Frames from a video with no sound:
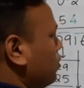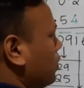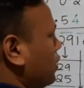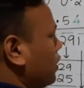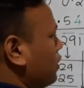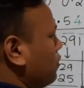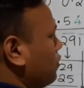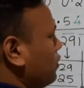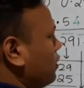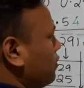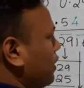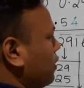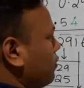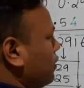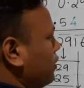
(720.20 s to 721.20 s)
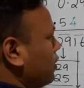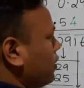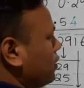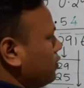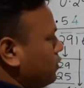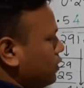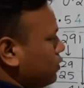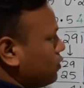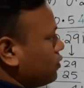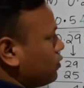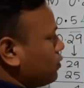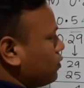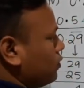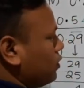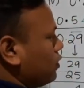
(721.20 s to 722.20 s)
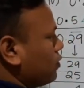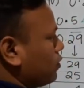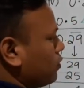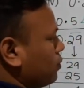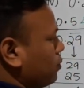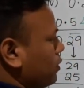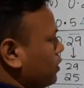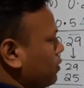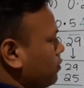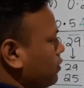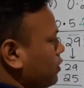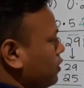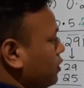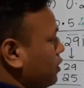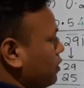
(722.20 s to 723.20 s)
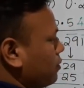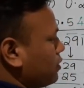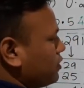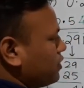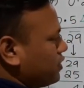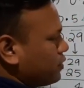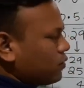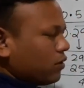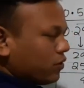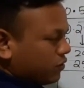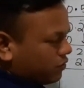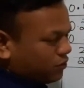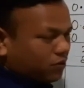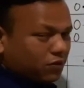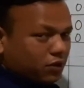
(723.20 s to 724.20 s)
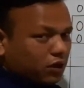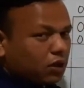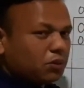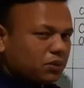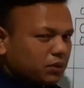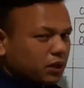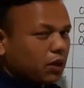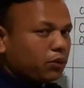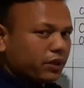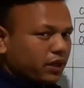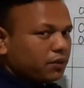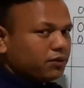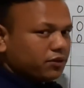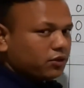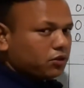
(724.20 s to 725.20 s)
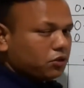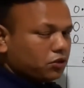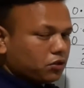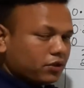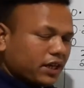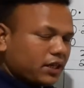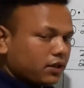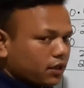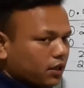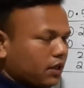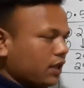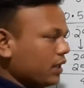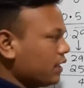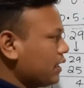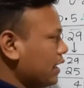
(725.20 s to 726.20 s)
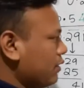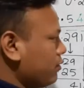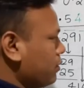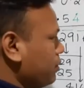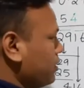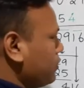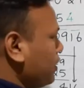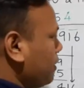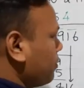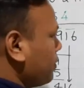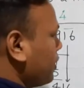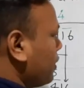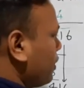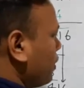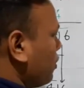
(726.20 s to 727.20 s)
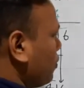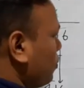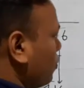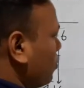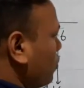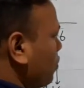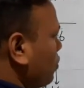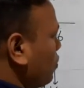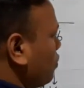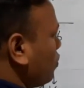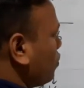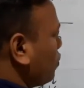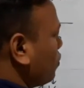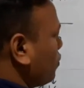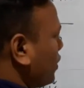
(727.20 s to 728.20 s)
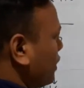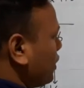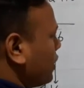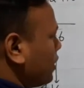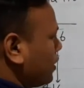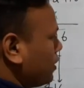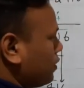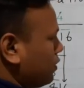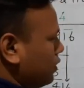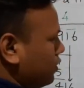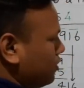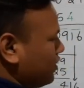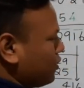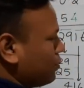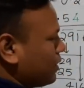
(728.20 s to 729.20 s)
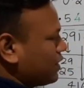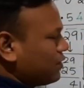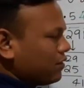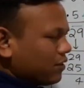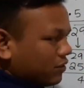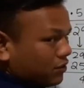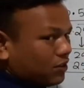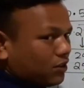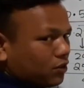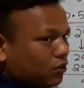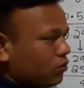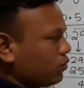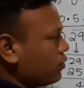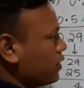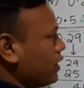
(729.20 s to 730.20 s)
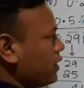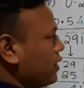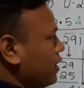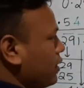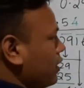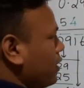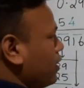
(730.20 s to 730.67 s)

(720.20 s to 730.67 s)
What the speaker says: again divide with 0, so 0 becomes 00, or how many ever 0 you write, that will be same. So don't write, see, 0 minus 0 is 0, don't write that.